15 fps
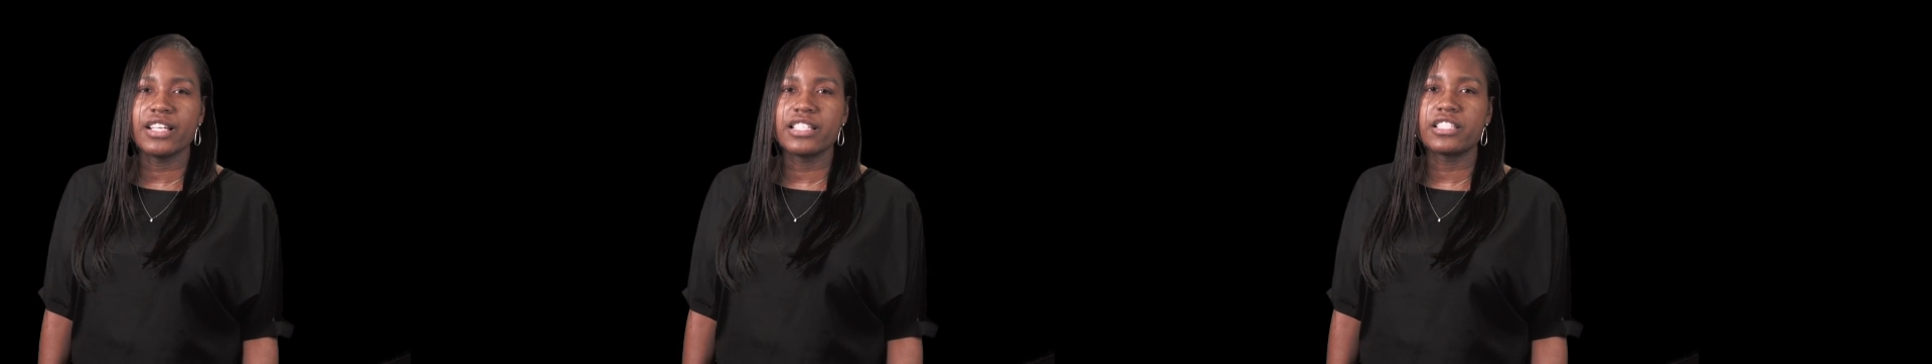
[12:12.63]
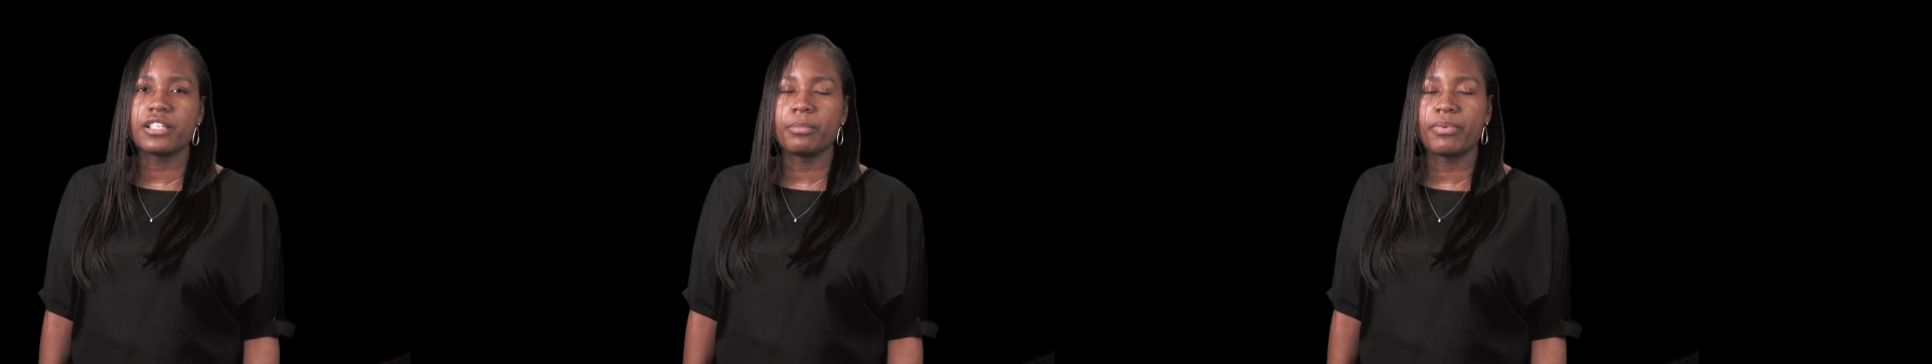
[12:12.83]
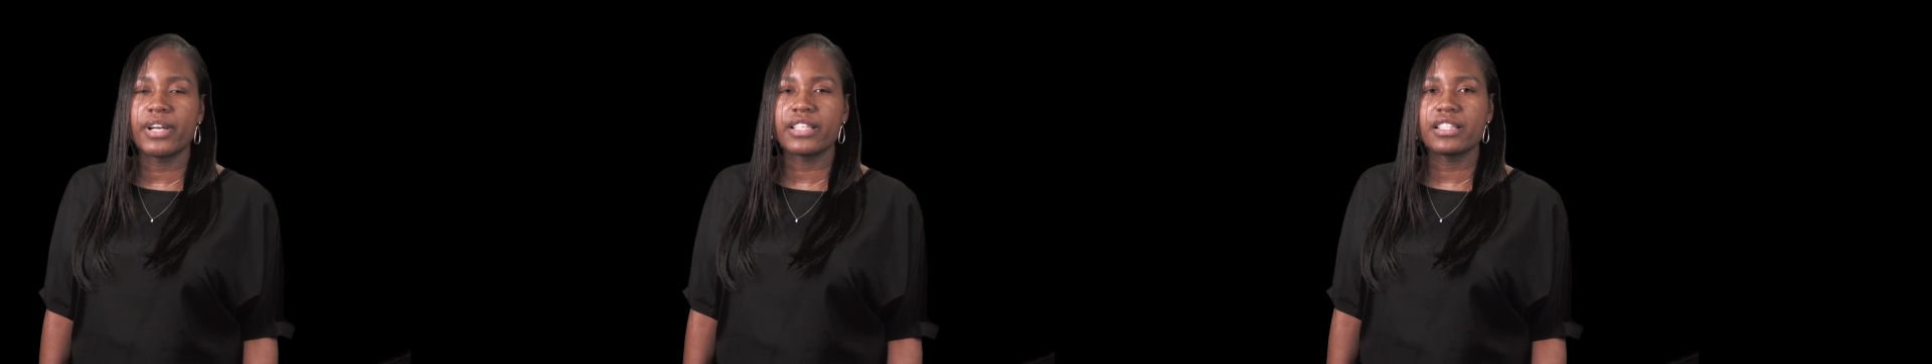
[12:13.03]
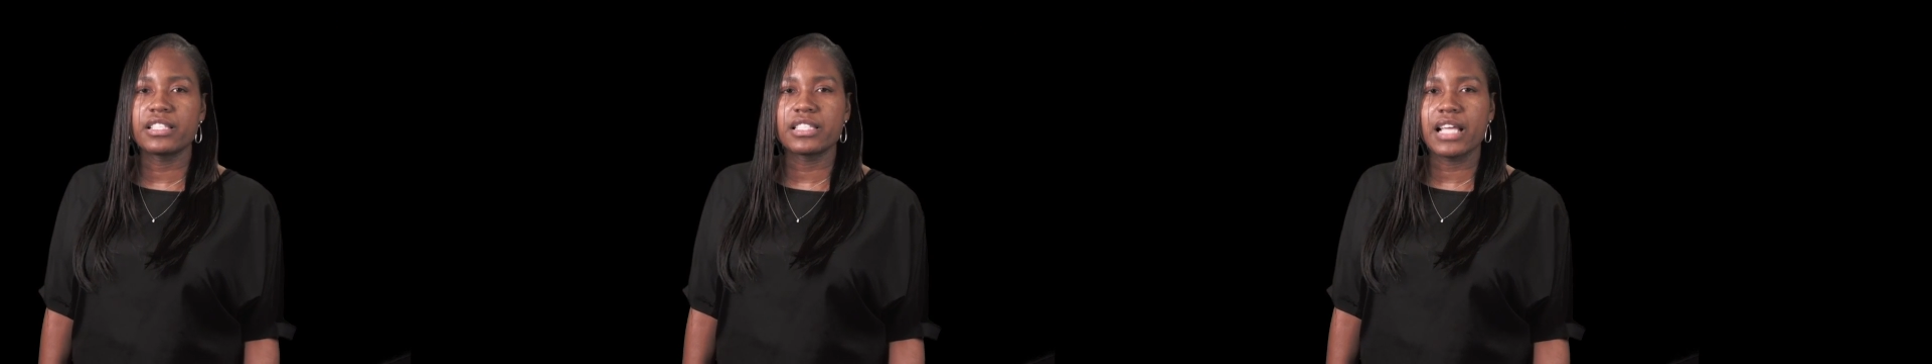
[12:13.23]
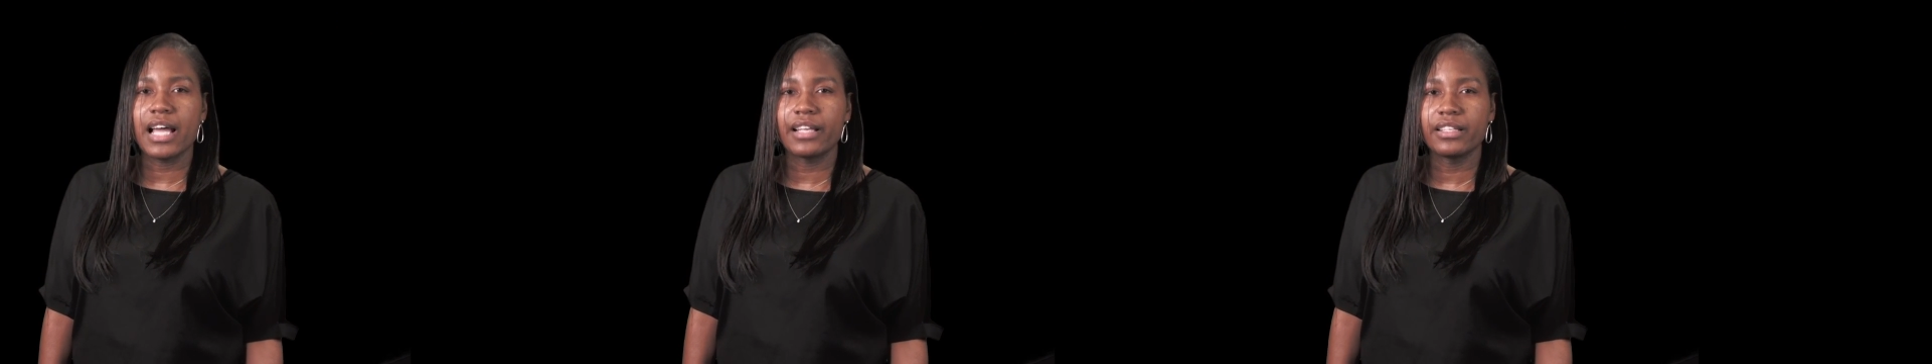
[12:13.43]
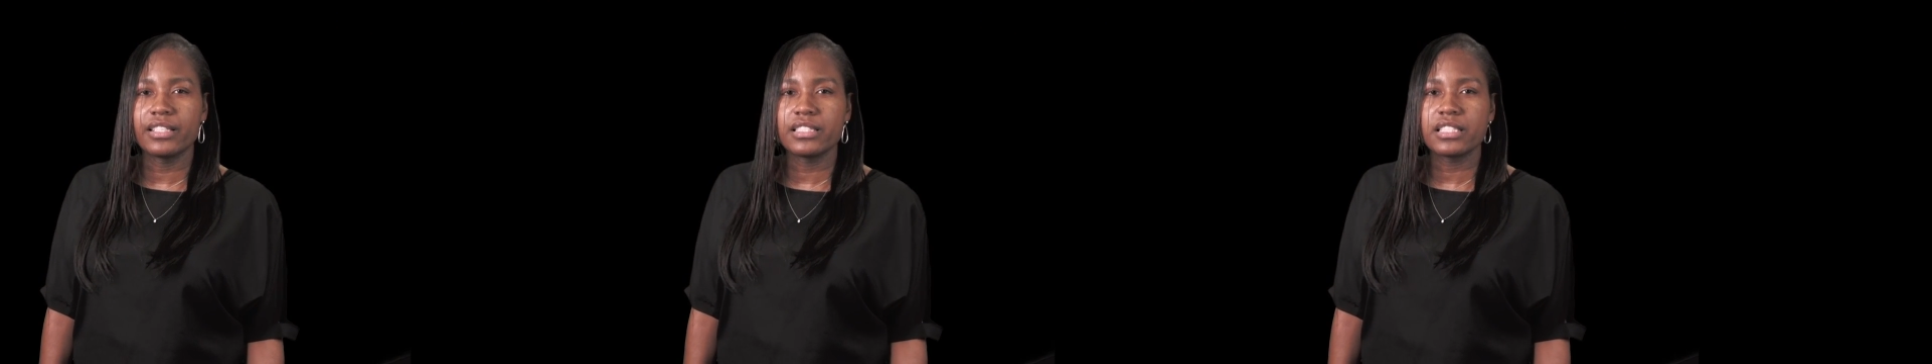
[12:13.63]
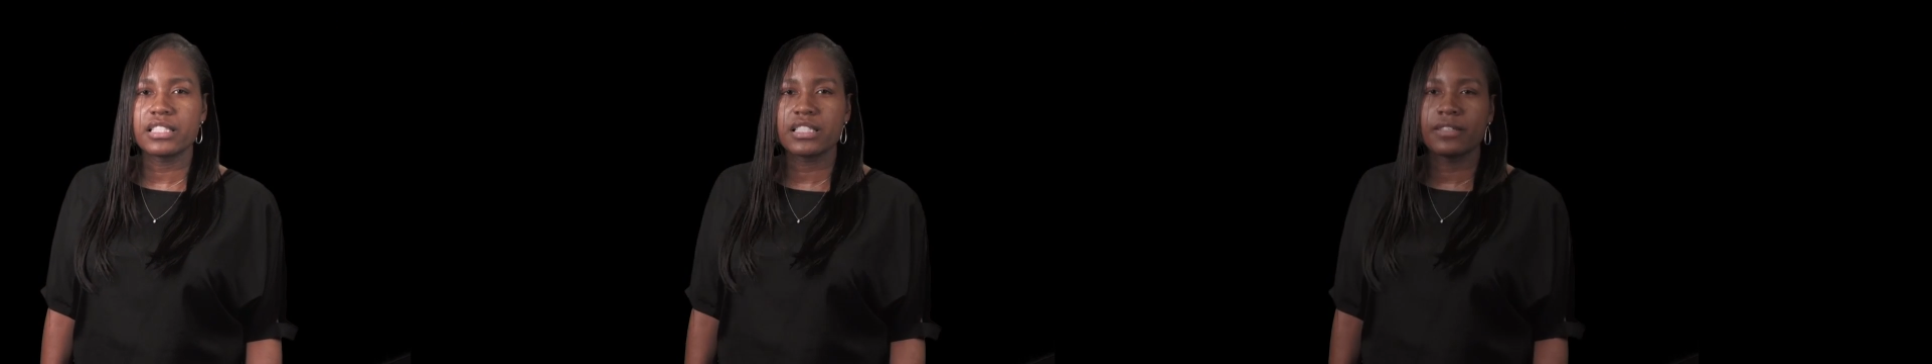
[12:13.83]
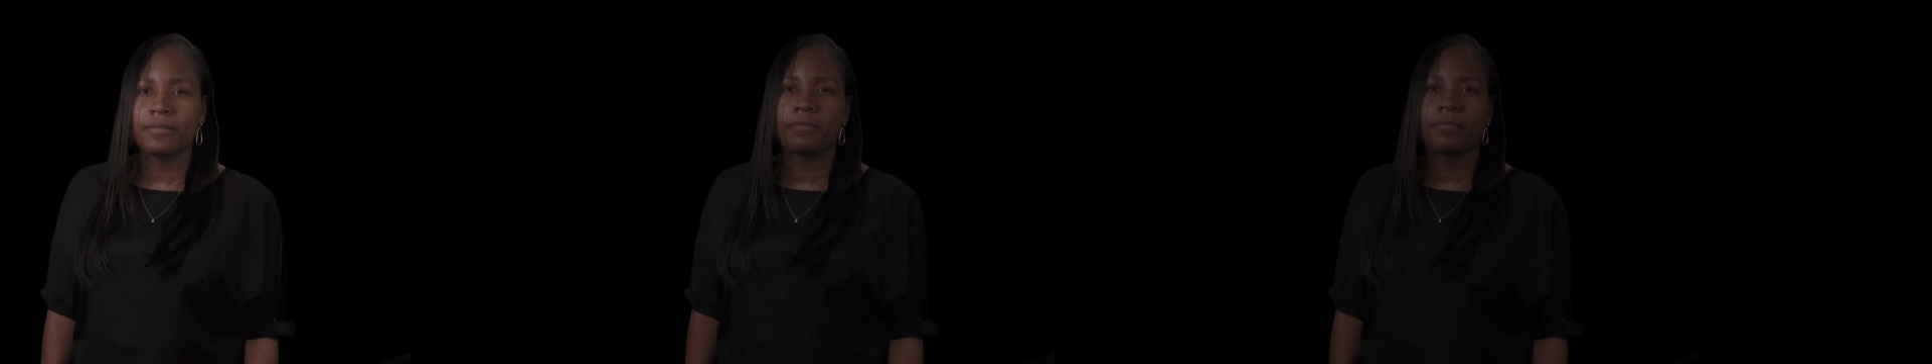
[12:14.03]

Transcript: is to break the silence.